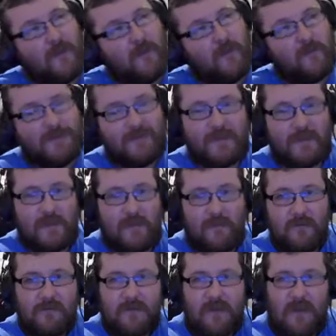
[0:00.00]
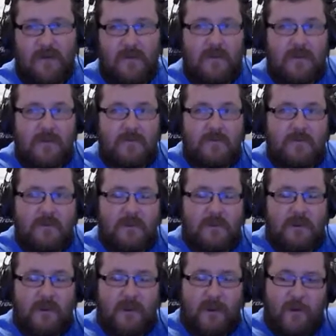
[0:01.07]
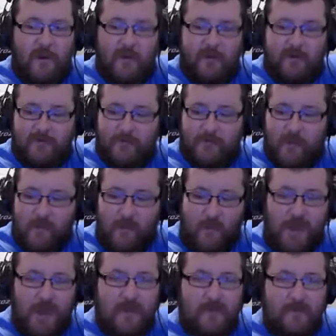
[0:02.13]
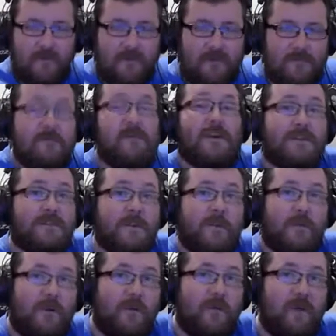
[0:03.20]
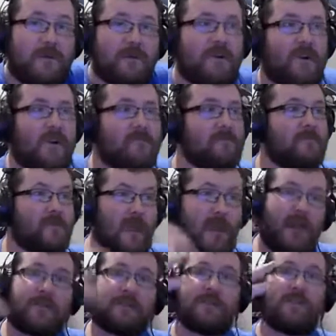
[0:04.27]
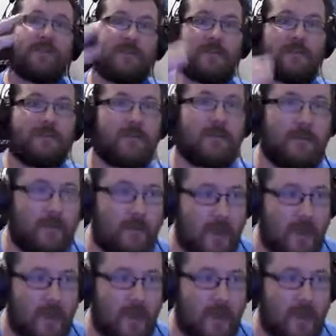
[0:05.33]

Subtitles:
We'll see. We'll see how it goes. But I still wanted to make sure I actually did the stream